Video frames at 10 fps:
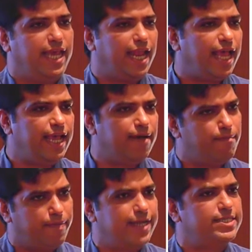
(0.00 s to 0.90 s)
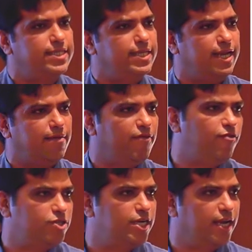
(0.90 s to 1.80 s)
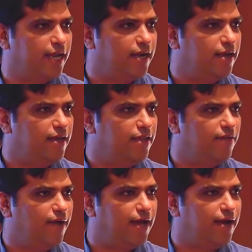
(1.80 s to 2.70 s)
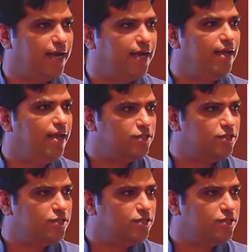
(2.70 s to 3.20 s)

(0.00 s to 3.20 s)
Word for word: Can I compress the data before sending it in the wire, right?